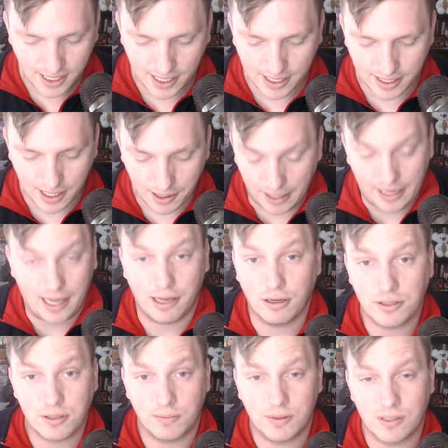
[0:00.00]
And I
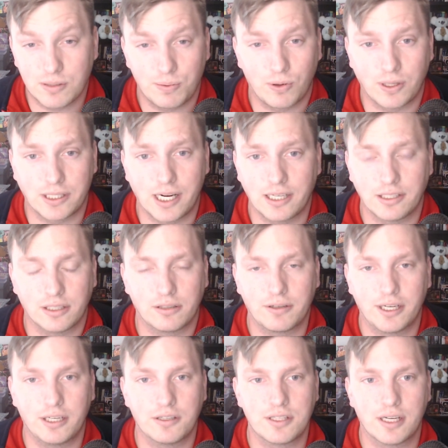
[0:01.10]
also want to support content
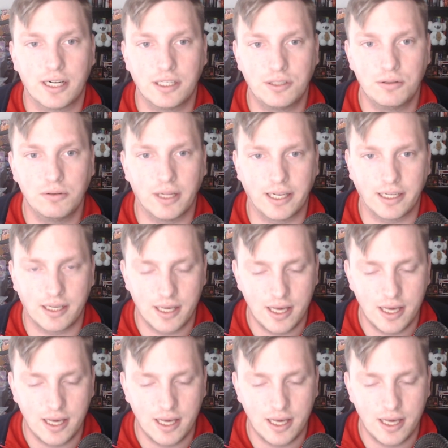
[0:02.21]
creators that I do like.